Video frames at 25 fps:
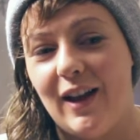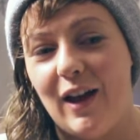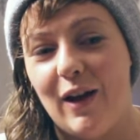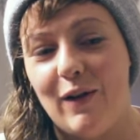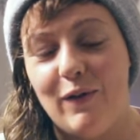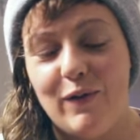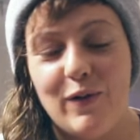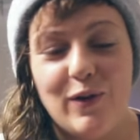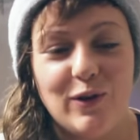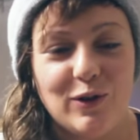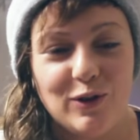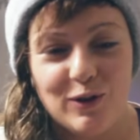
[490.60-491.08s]
I
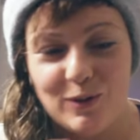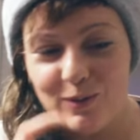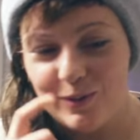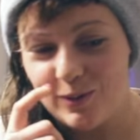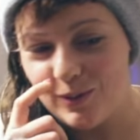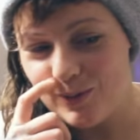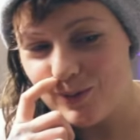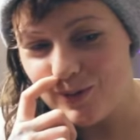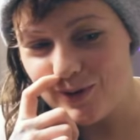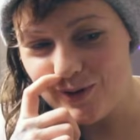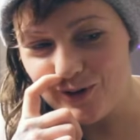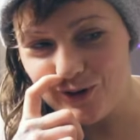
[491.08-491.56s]
thought she
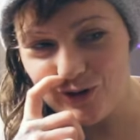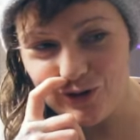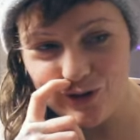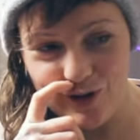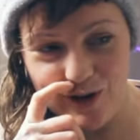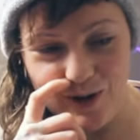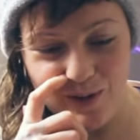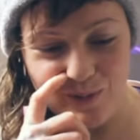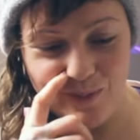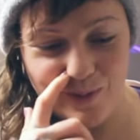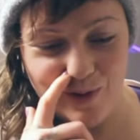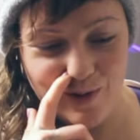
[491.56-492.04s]
was going to
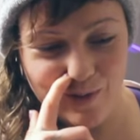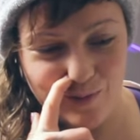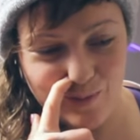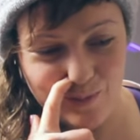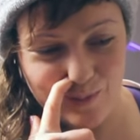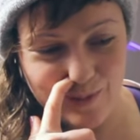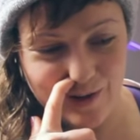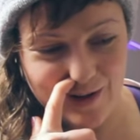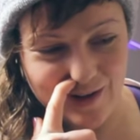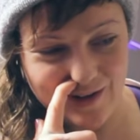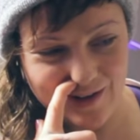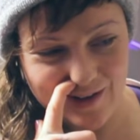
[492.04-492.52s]
strike with
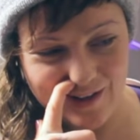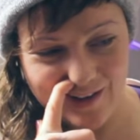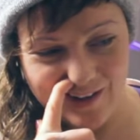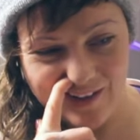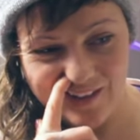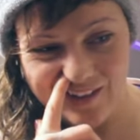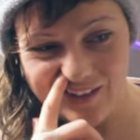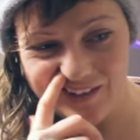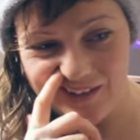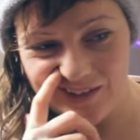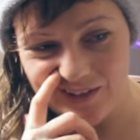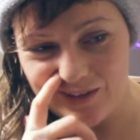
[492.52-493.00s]
me, and
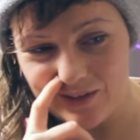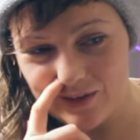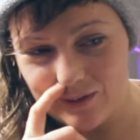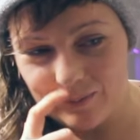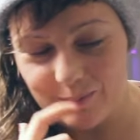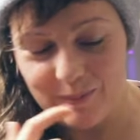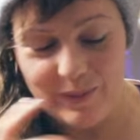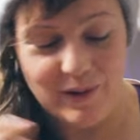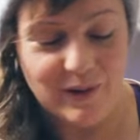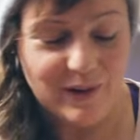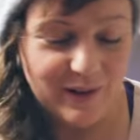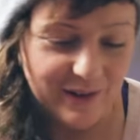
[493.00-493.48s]
then,
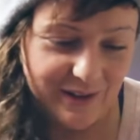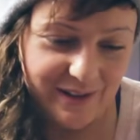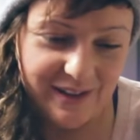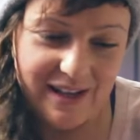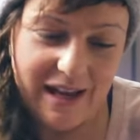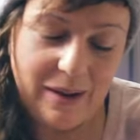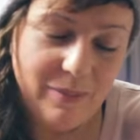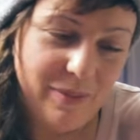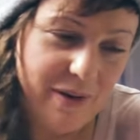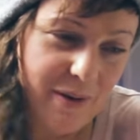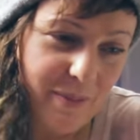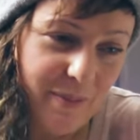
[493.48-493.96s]
but it's
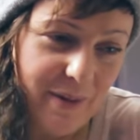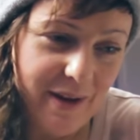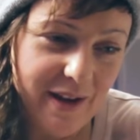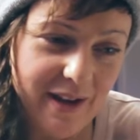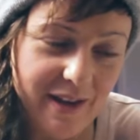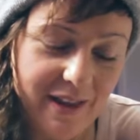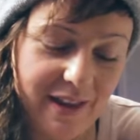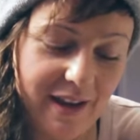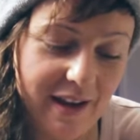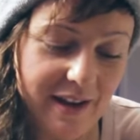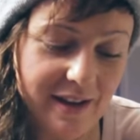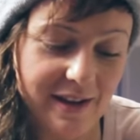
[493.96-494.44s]

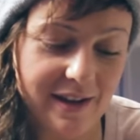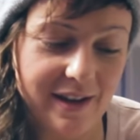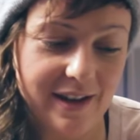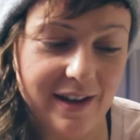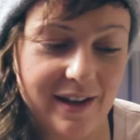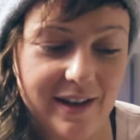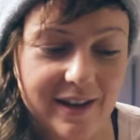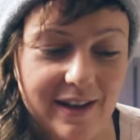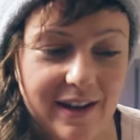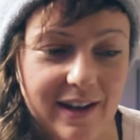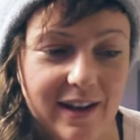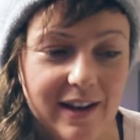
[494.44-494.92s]
MMA at the end of
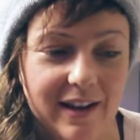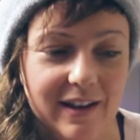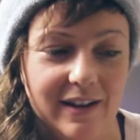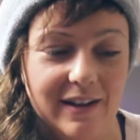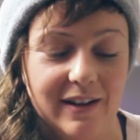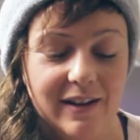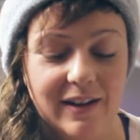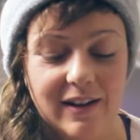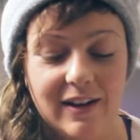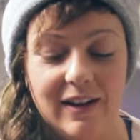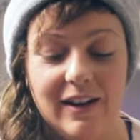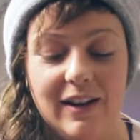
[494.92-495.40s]
the day,
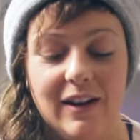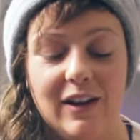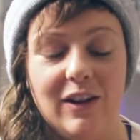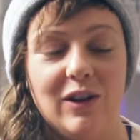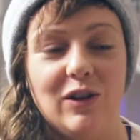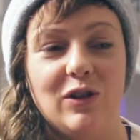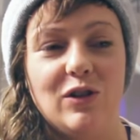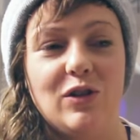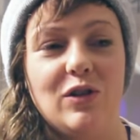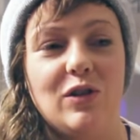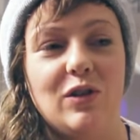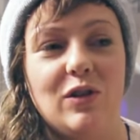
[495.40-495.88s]
and
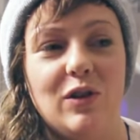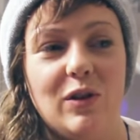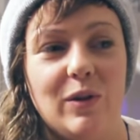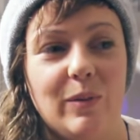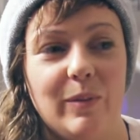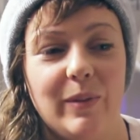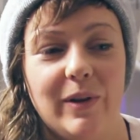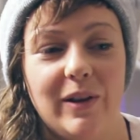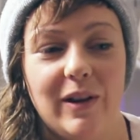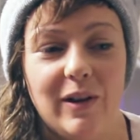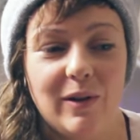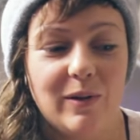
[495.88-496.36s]
she
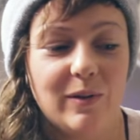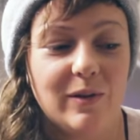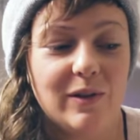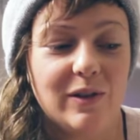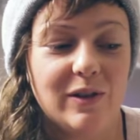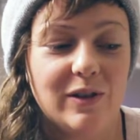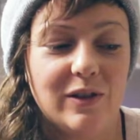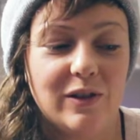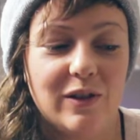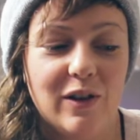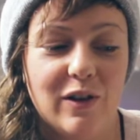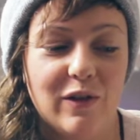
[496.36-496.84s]
took me down
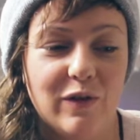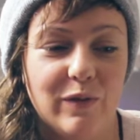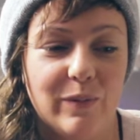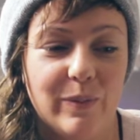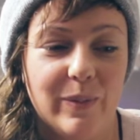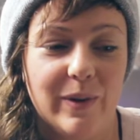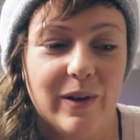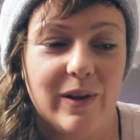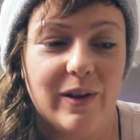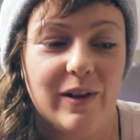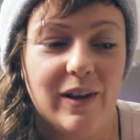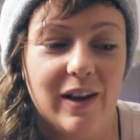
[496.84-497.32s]
and stuff.
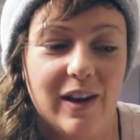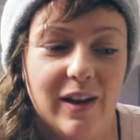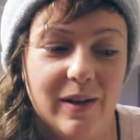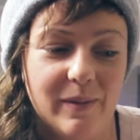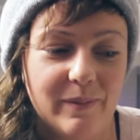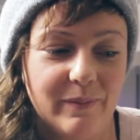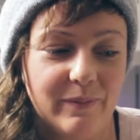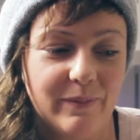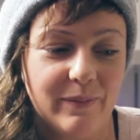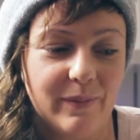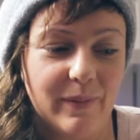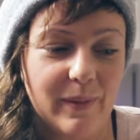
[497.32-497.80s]
But
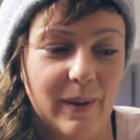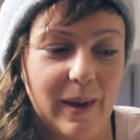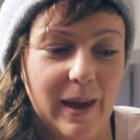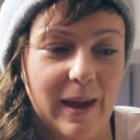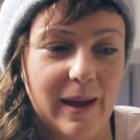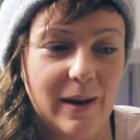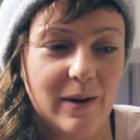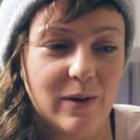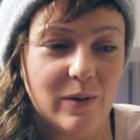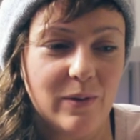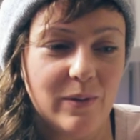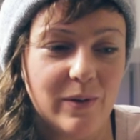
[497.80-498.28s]
yeah.
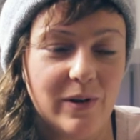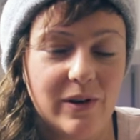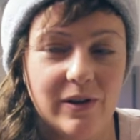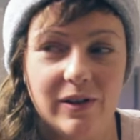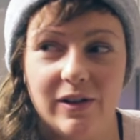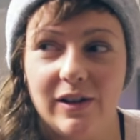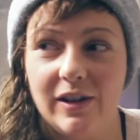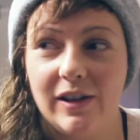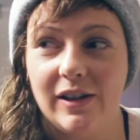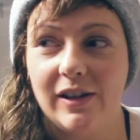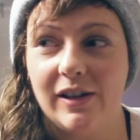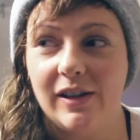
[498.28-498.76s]
Anyone
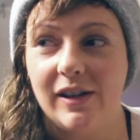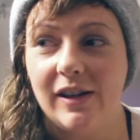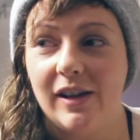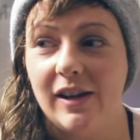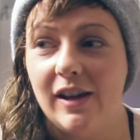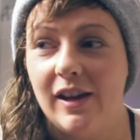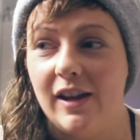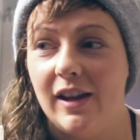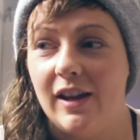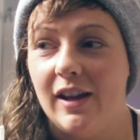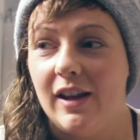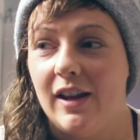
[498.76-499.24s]
and
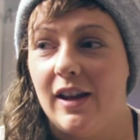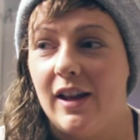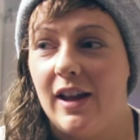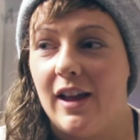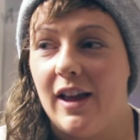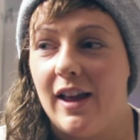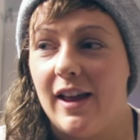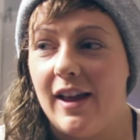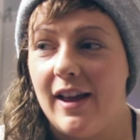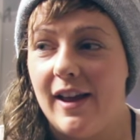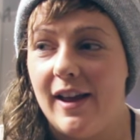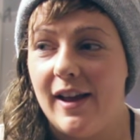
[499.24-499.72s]
uh,
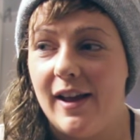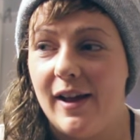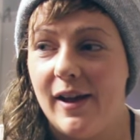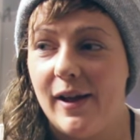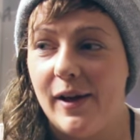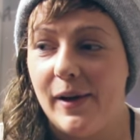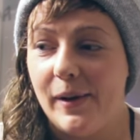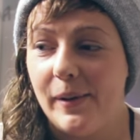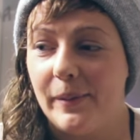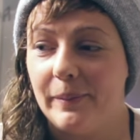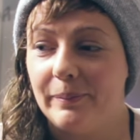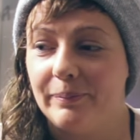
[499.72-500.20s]

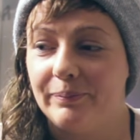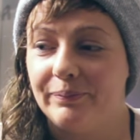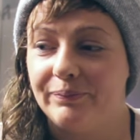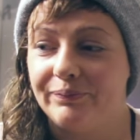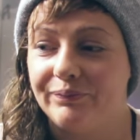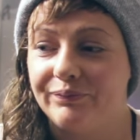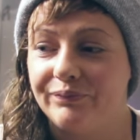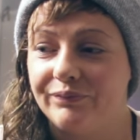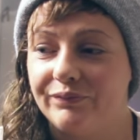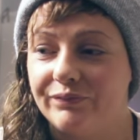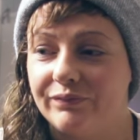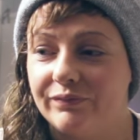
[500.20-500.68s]
eh,
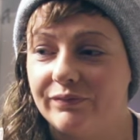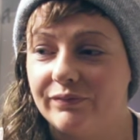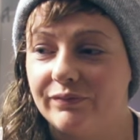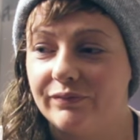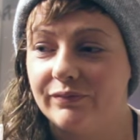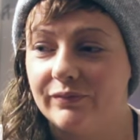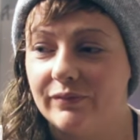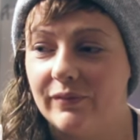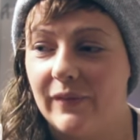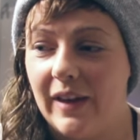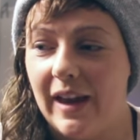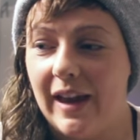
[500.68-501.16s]

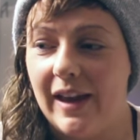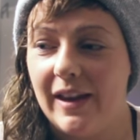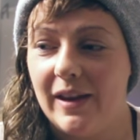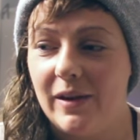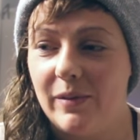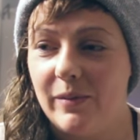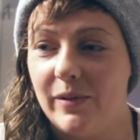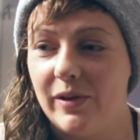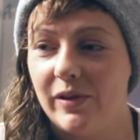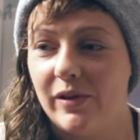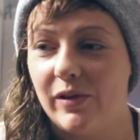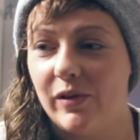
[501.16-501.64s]

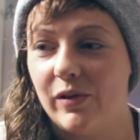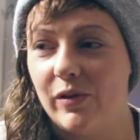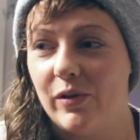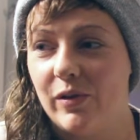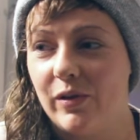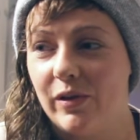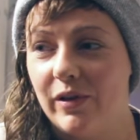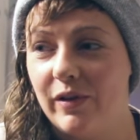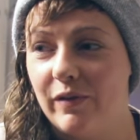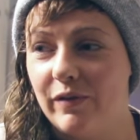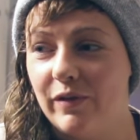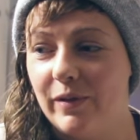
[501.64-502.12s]
anyone or
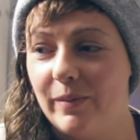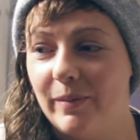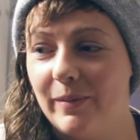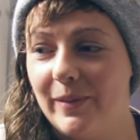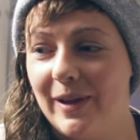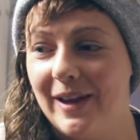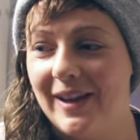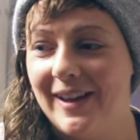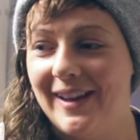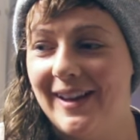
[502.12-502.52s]
all of them.